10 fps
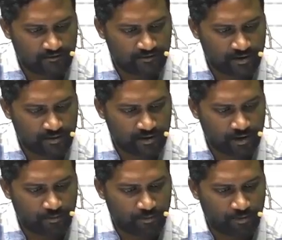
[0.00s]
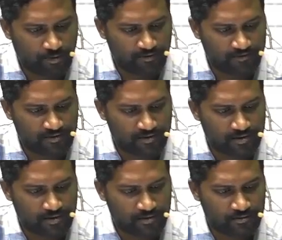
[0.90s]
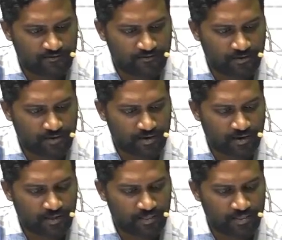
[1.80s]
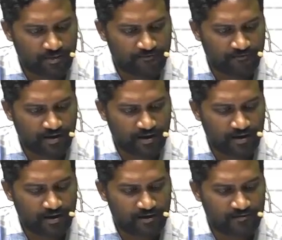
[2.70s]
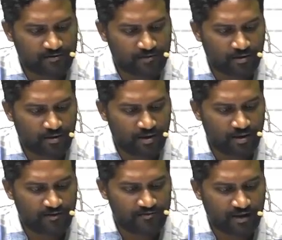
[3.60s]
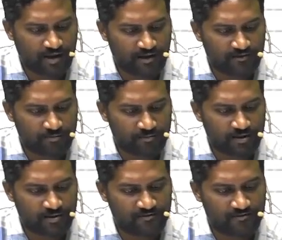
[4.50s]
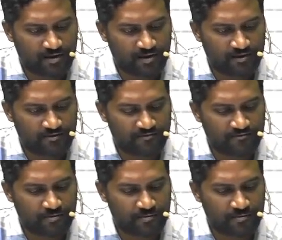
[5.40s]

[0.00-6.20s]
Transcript: will be positive for the fungus called as Aspergillus